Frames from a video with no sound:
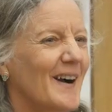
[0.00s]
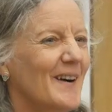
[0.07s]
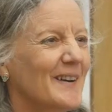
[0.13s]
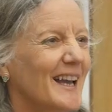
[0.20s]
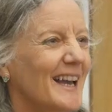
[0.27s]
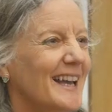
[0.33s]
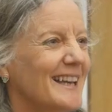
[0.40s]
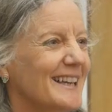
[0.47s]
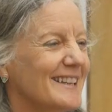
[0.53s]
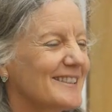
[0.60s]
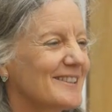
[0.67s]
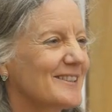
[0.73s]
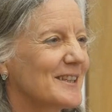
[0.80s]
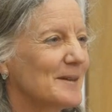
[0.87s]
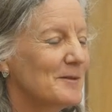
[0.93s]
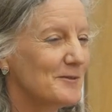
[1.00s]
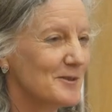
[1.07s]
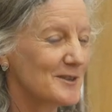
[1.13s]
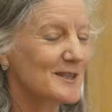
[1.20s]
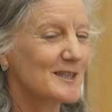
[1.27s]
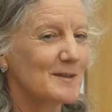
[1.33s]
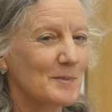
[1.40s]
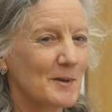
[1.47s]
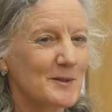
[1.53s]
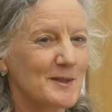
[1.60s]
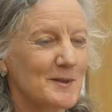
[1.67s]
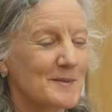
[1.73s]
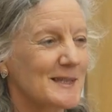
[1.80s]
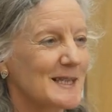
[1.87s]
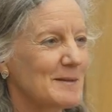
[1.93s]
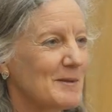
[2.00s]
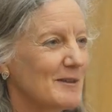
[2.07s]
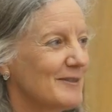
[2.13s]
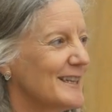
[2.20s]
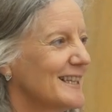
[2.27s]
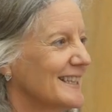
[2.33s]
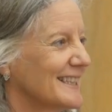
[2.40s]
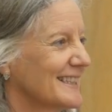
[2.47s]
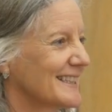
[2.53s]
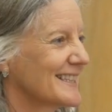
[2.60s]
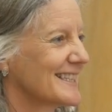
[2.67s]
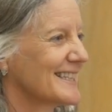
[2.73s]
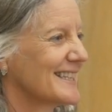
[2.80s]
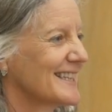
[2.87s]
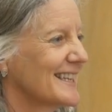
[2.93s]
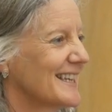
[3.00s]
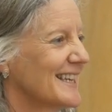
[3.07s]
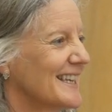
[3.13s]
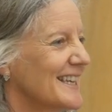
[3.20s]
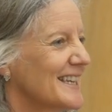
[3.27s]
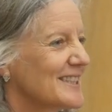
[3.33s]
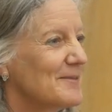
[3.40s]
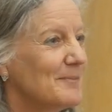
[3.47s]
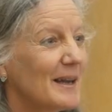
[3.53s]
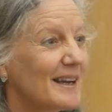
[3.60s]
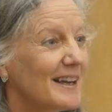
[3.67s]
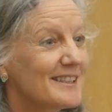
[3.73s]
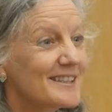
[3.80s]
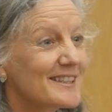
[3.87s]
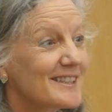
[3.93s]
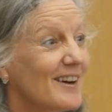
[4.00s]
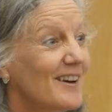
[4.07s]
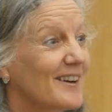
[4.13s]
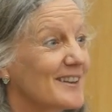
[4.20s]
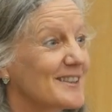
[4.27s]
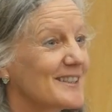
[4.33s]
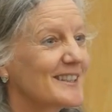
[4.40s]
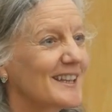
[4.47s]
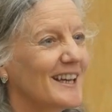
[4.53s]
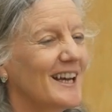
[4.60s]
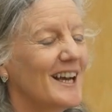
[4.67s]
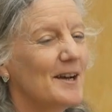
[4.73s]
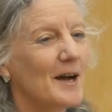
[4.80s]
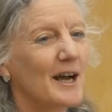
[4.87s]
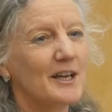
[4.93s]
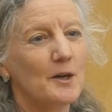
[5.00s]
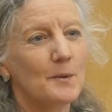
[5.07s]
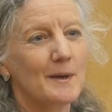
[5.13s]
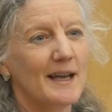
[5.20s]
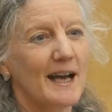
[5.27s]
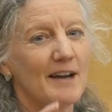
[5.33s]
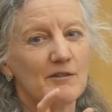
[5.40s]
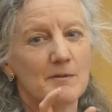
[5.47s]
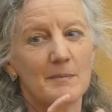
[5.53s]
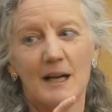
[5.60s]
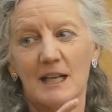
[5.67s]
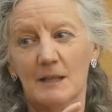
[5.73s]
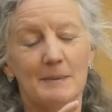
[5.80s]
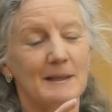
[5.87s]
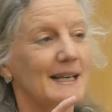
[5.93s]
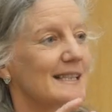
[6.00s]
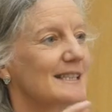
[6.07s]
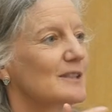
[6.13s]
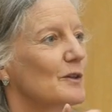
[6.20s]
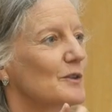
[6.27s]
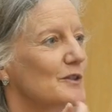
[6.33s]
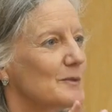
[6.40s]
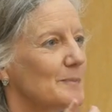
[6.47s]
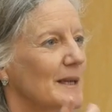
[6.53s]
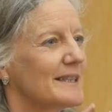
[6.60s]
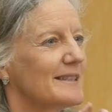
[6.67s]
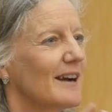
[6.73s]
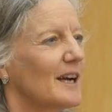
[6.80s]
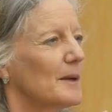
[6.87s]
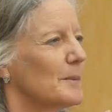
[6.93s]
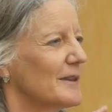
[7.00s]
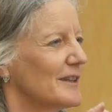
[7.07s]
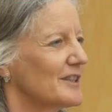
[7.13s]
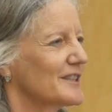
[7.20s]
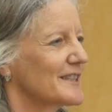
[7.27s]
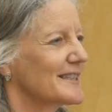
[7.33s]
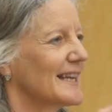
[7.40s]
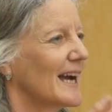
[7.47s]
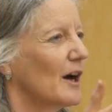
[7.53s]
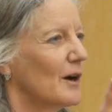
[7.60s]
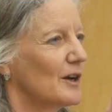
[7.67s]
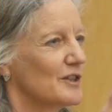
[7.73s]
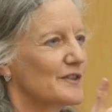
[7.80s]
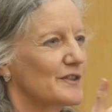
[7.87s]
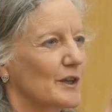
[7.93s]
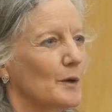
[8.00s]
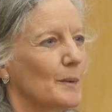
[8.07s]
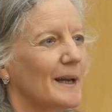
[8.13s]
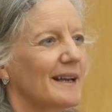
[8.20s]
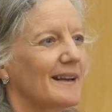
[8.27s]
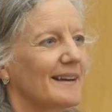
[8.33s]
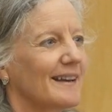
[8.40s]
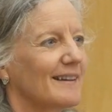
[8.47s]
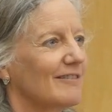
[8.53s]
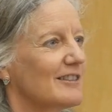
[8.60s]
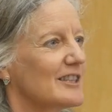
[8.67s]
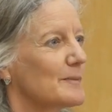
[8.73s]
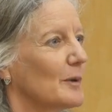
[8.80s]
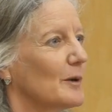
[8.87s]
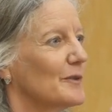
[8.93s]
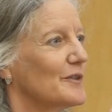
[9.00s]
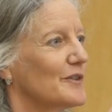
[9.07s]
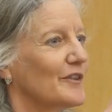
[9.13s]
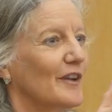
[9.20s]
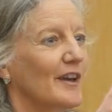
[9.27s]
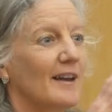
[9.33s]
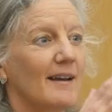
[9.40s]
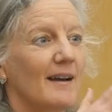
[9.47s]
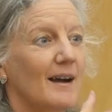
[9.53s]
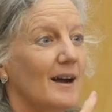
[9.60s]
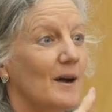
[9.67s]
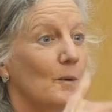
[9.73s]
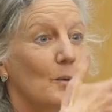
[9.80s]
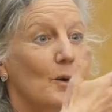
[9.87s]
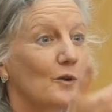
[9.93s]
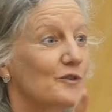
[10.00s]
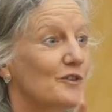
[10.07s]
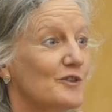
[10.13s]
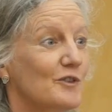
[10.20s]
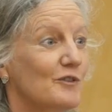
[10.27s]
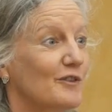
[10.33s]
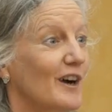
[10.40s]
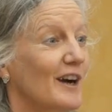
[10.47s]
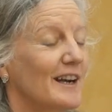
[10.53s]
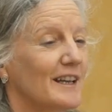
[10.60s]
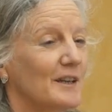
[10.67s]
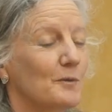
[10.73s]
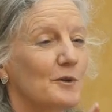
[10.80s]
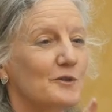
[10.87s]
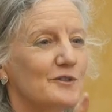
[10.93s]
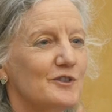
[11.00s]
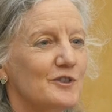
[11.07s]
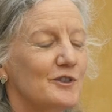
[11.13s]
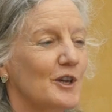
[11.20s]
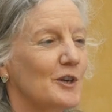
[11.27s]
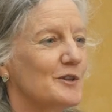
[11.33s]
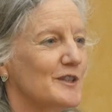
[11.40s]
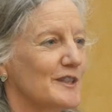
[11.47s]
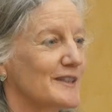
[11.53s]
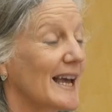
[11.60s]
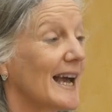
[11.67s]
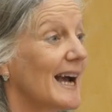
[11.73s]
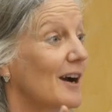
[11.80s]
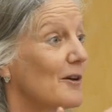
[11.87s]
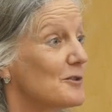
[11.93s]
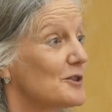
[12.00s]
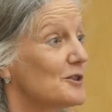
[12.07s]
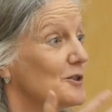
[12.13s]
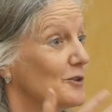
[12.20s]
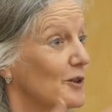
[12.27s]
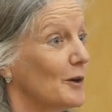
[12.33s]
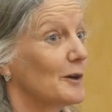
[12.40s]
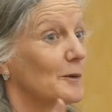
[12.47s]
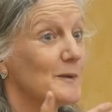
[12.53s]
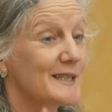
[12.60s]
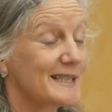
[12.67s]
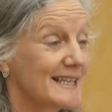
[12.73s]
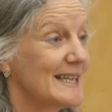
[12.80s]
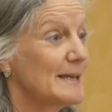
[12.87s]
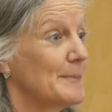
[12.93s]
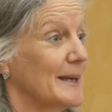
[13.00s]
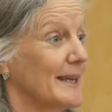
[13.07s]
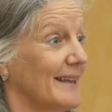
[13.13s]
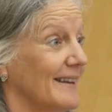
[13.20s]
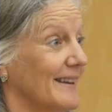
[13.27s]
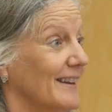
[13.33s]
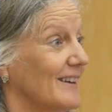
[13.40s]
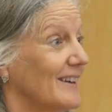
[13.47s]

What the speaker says: Okay, so some of you did spot some sleepy feelings. So may I just ask, I know we have a mic, but let's not spend time with it just now, just a quick little response. What did you find? What did you notice? How did you know it was sleepy?